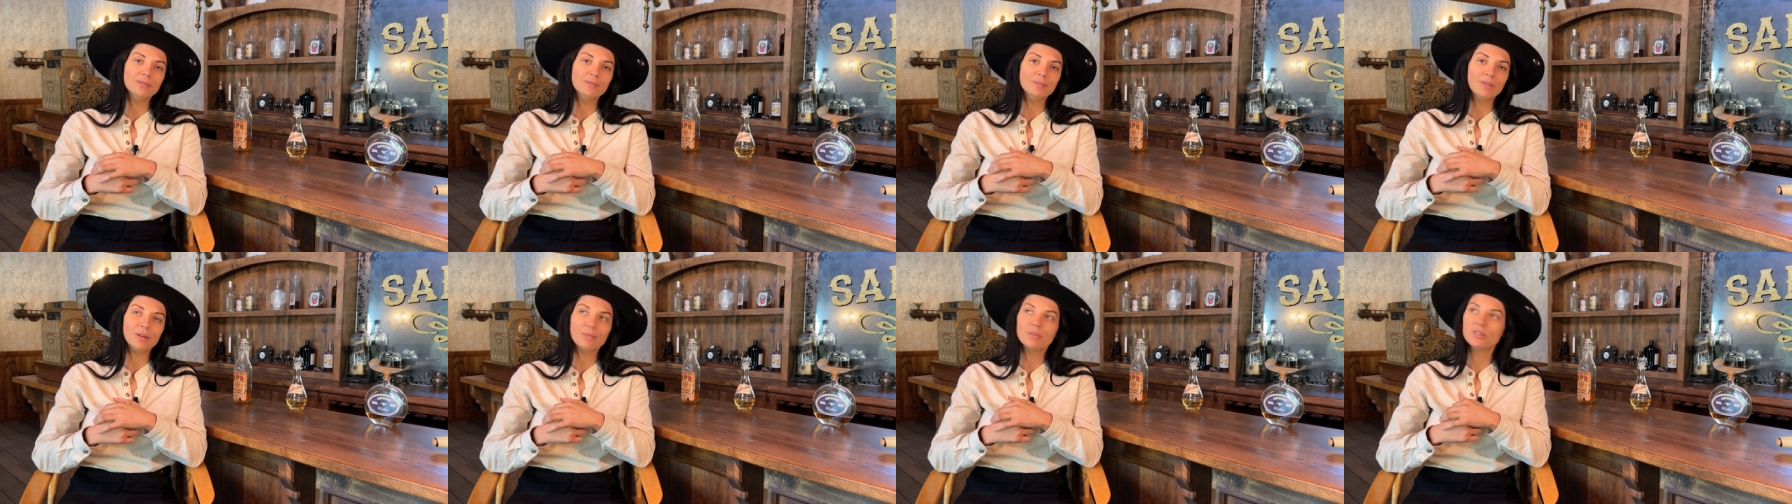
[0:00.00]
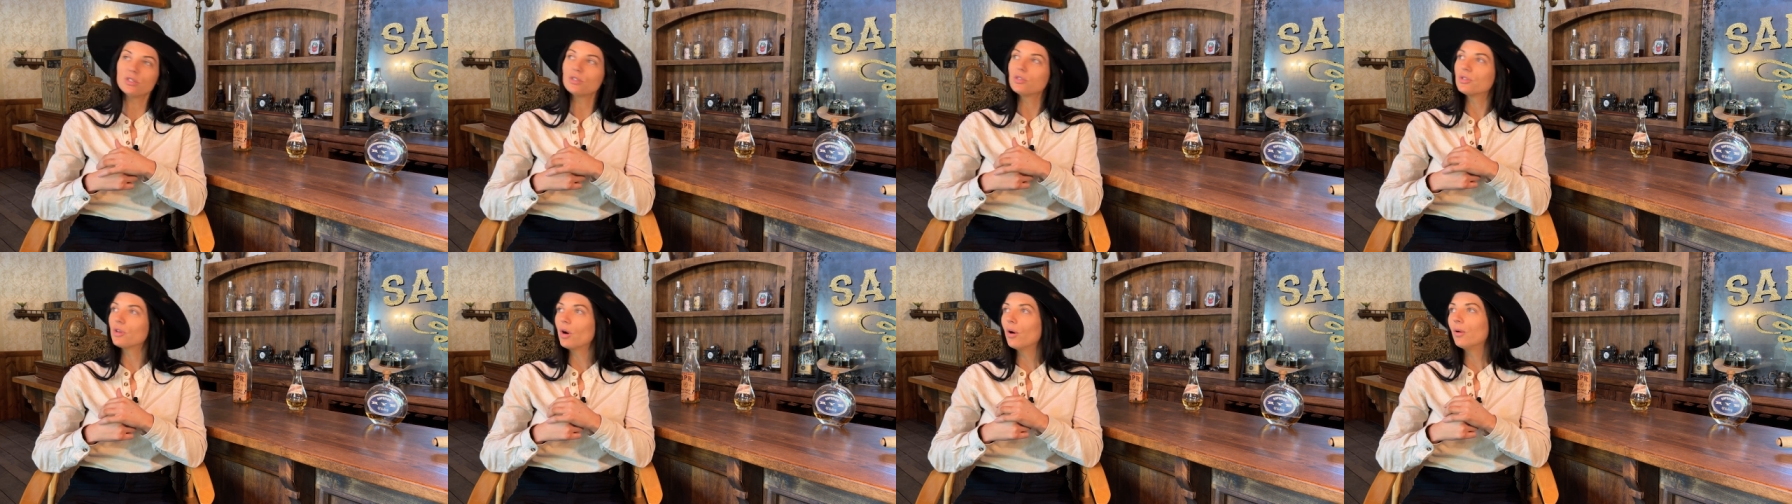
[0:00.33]
make me
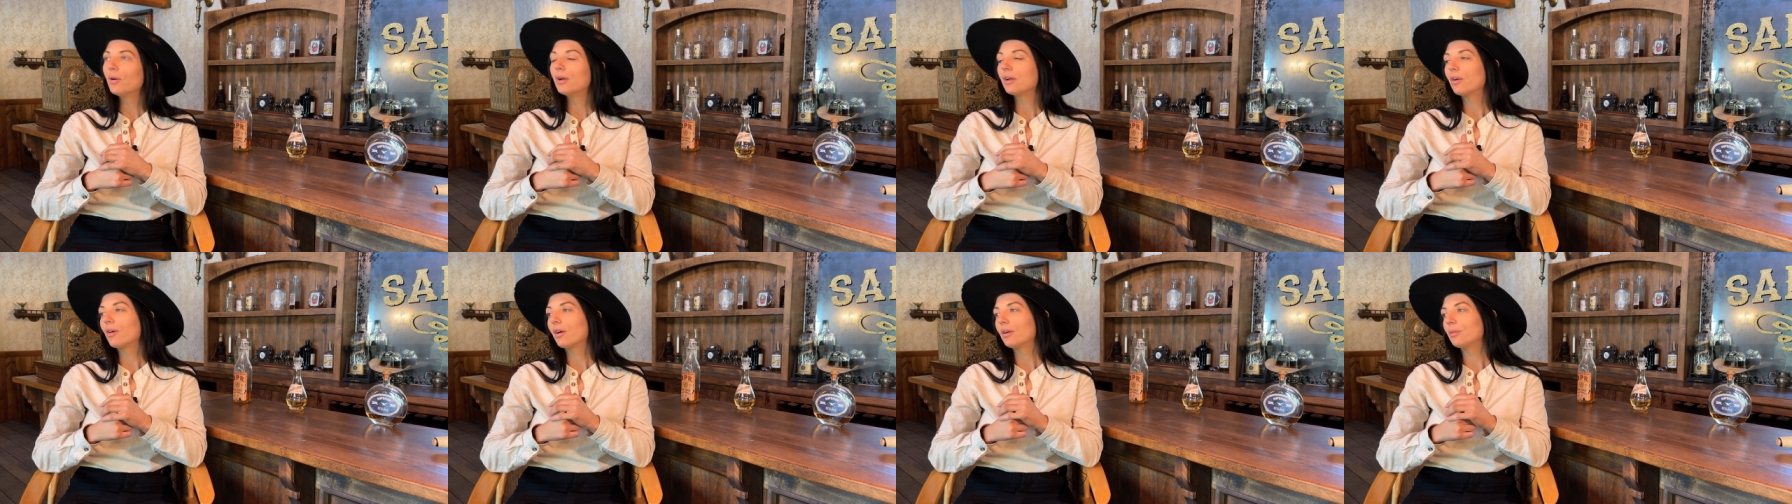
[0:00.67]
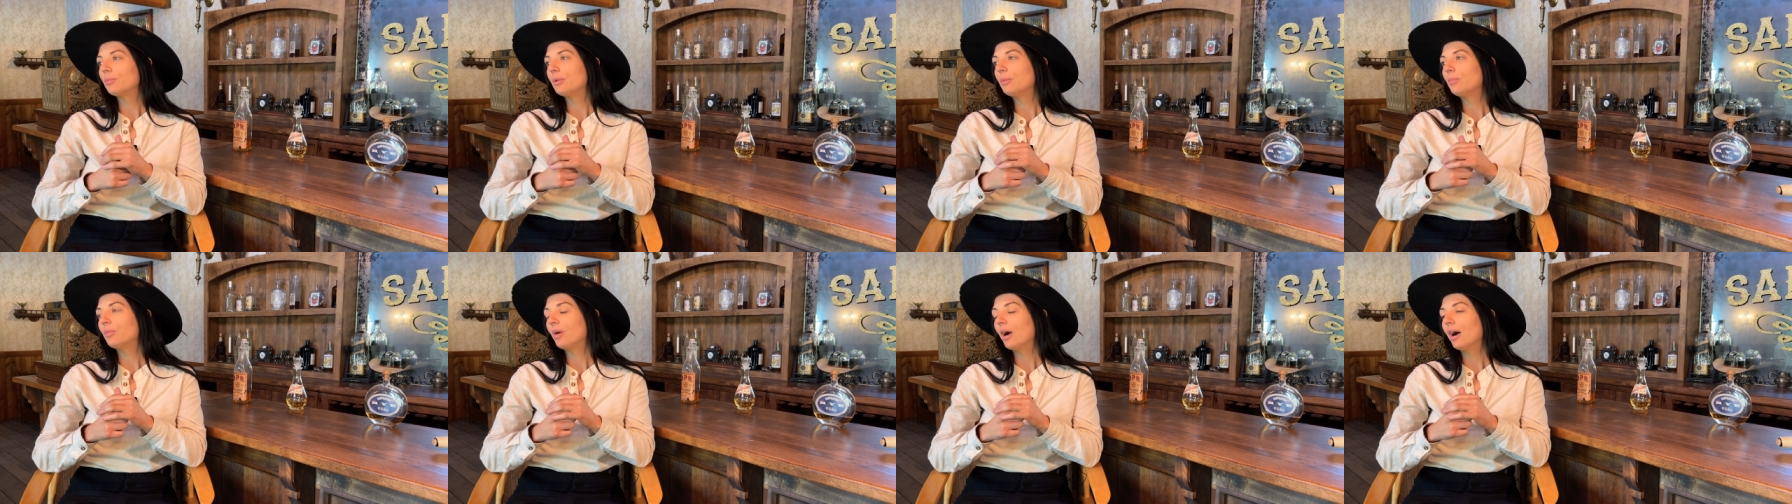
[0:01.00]
so
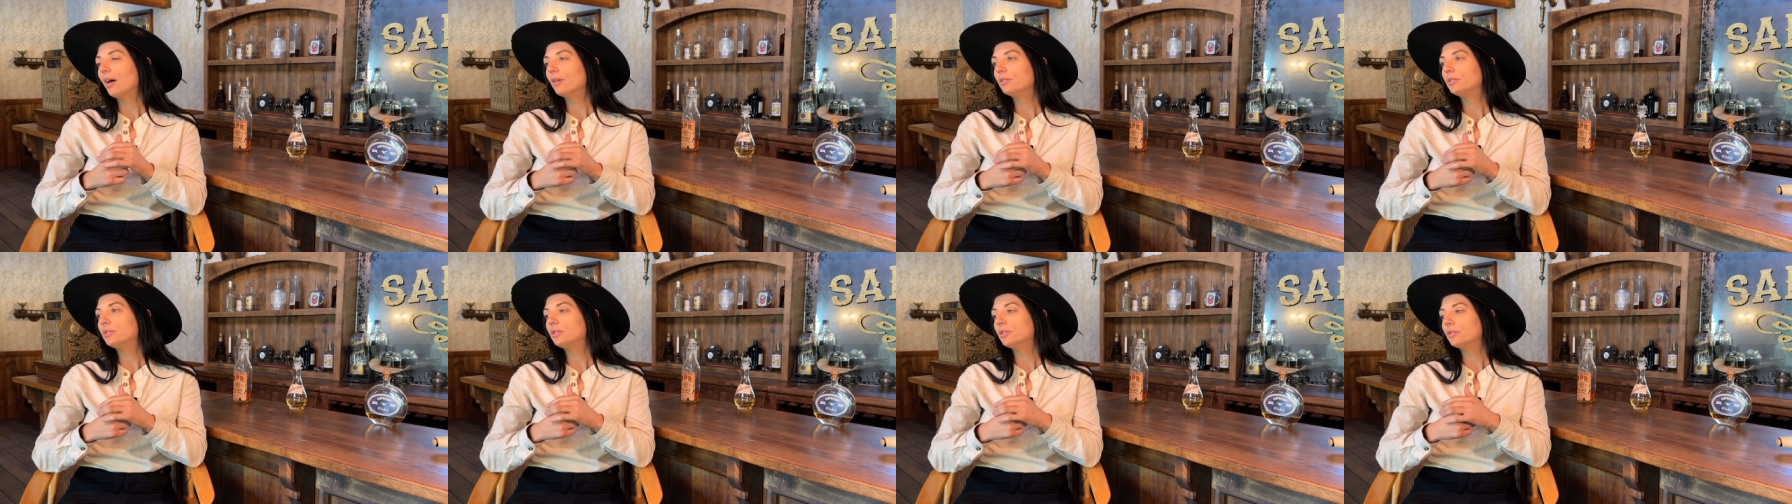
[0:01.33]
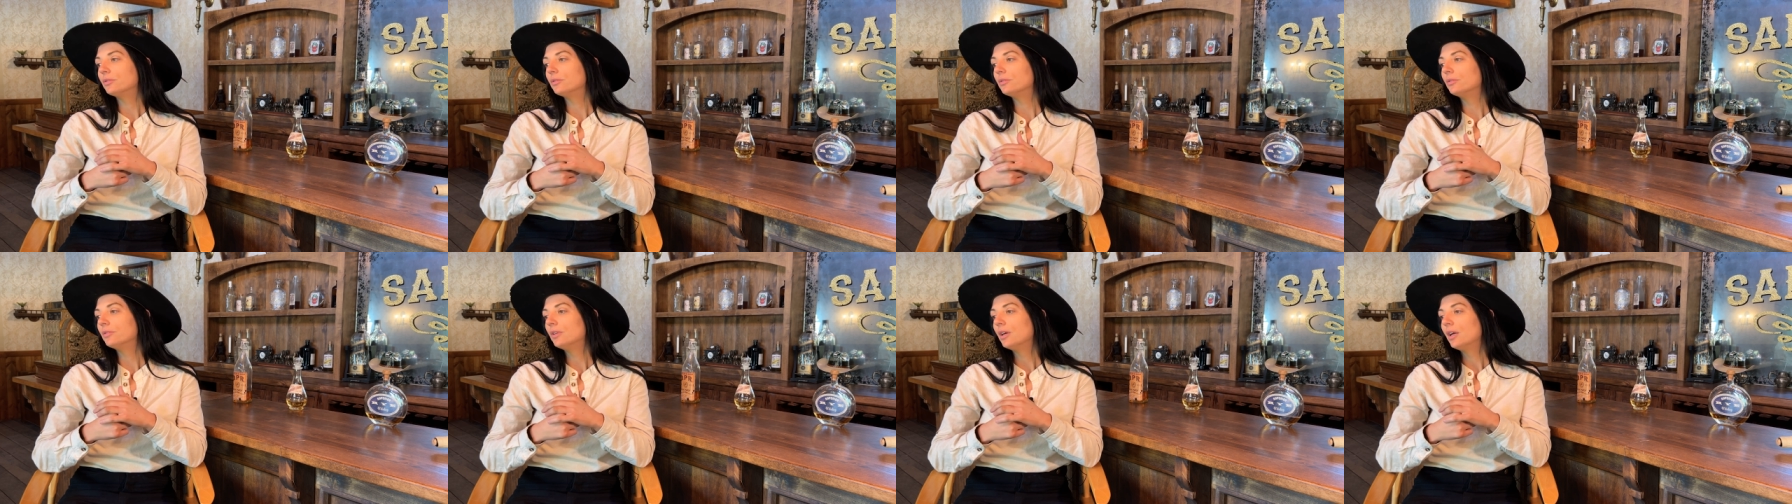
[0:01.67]
incredibly proud
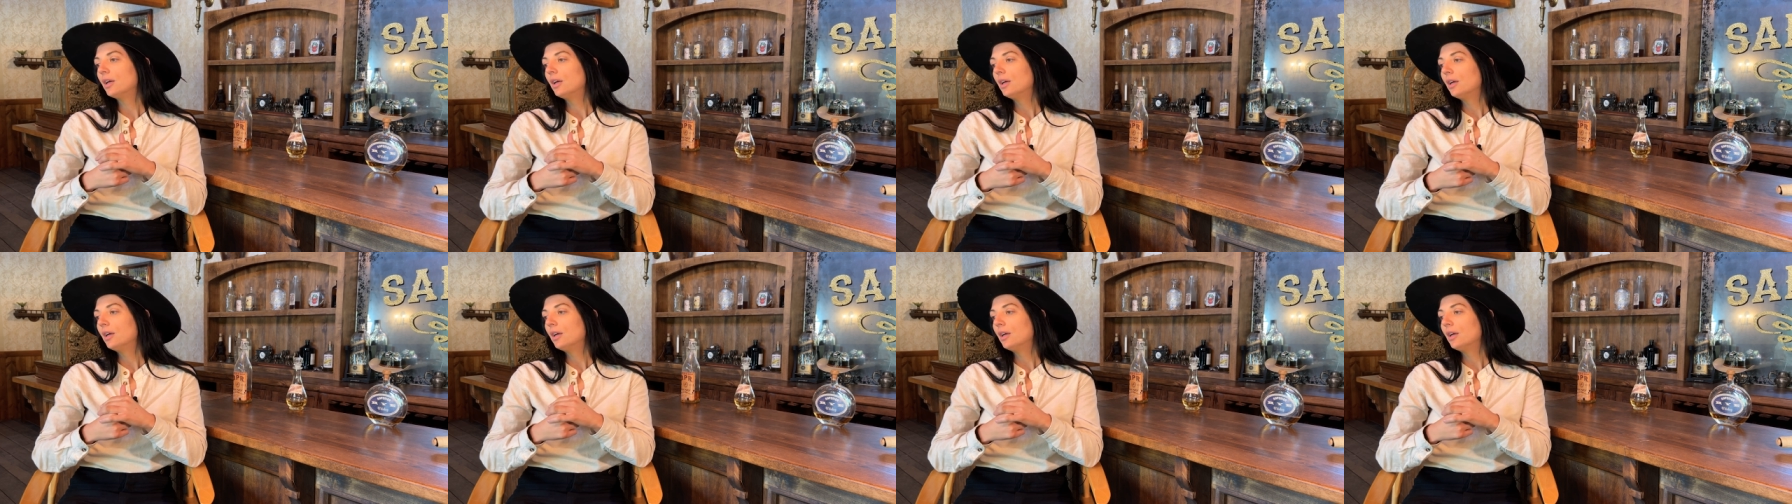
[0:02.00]
to